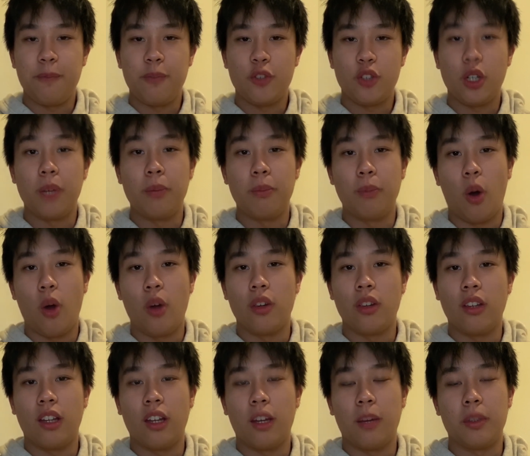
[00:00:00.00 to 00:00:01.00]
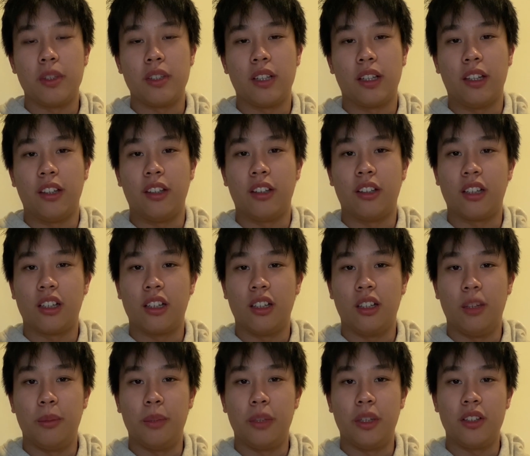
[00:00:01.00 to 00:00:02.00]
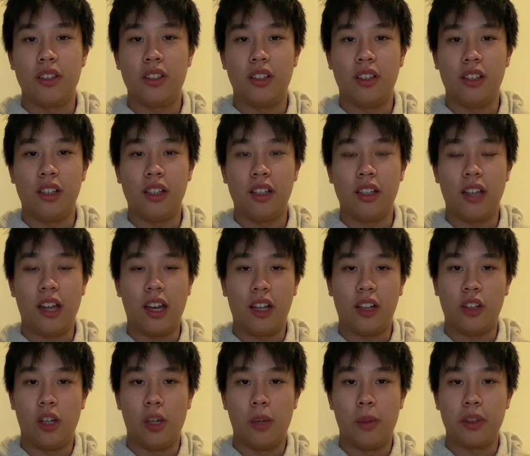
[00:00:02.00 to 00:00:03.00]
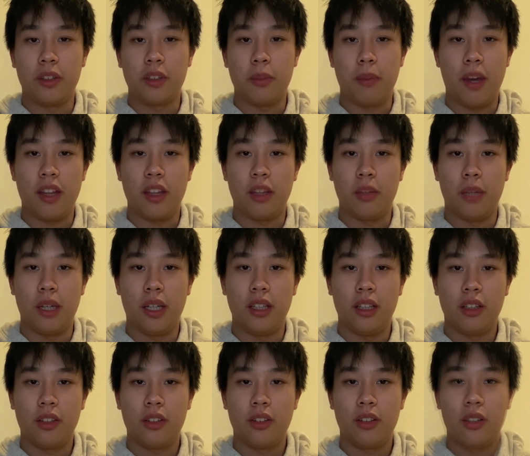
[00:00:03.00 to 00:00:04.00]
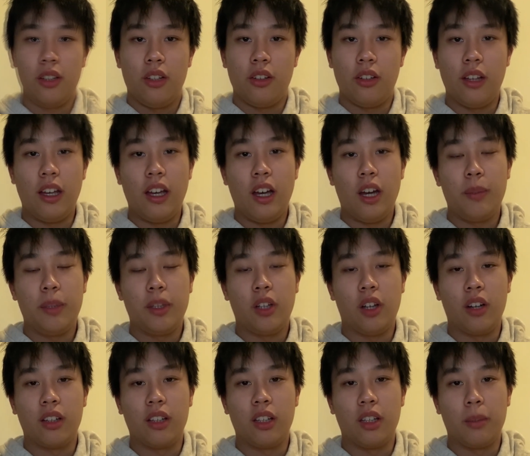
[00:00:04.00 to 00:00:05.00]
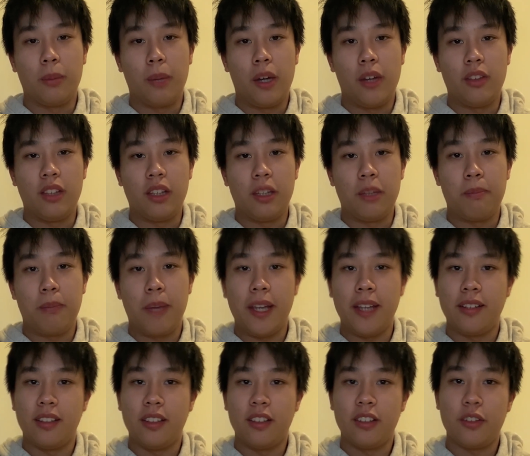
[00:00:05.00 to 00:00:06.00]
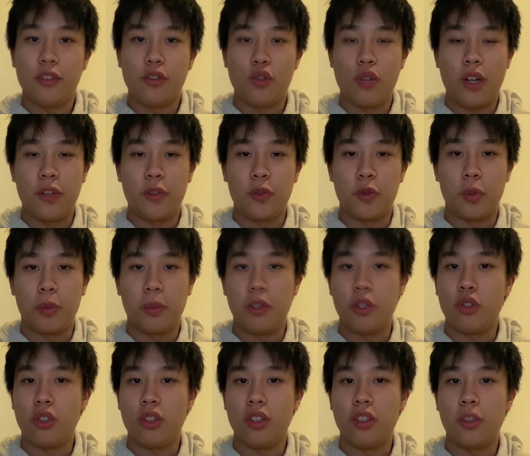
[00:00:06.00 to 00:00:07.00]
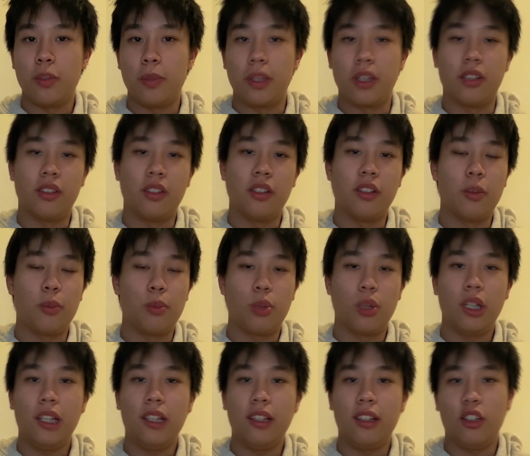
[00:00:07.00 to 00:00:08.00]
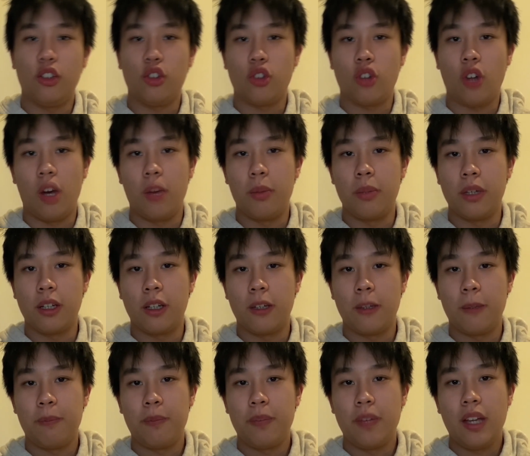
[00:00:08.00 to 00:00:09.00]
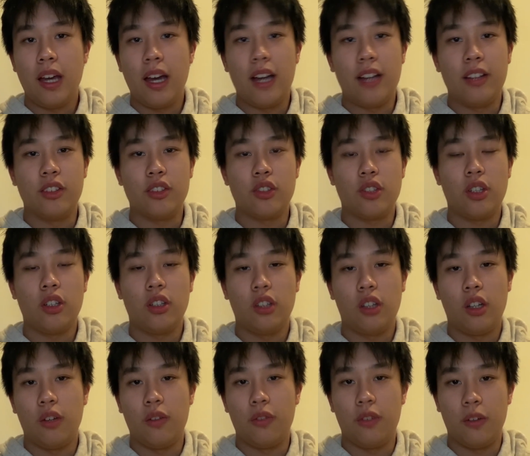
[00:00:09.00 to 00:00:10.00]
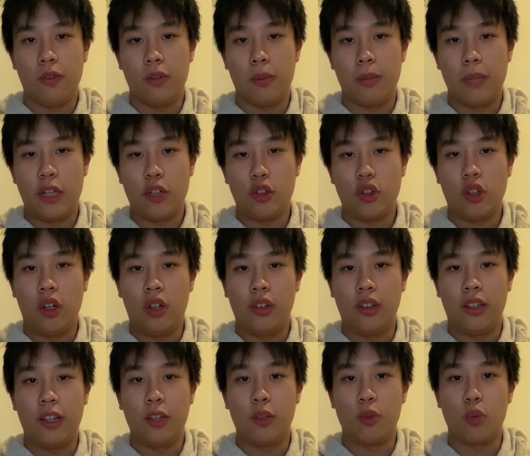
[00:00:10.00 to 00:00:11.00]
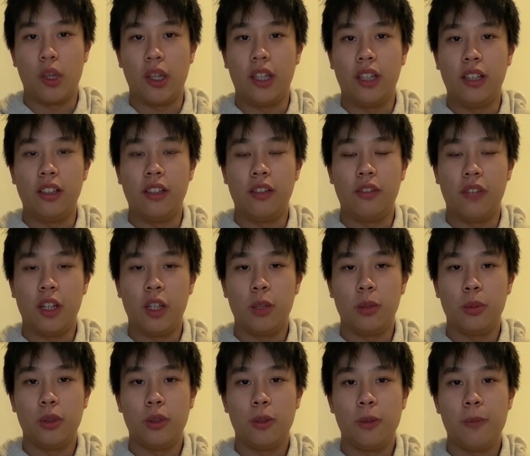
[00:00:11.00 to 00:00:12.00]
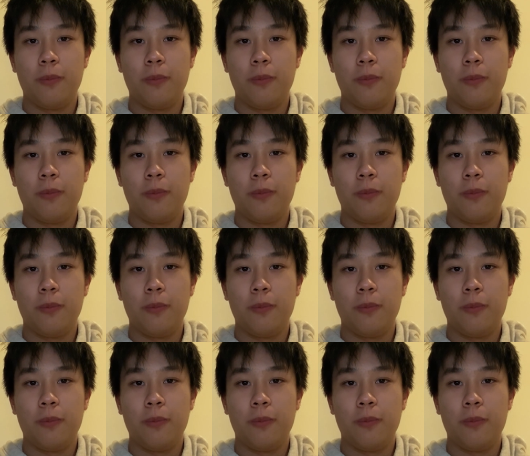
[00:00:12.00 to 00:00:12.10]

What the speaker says: so I'm Martin, and I'm a second year at Columbia studying economics mathematics. Today I'll be talking about the basics of transfer admissions because it's a pretty niche topic, and there's not a lot of information online readily available.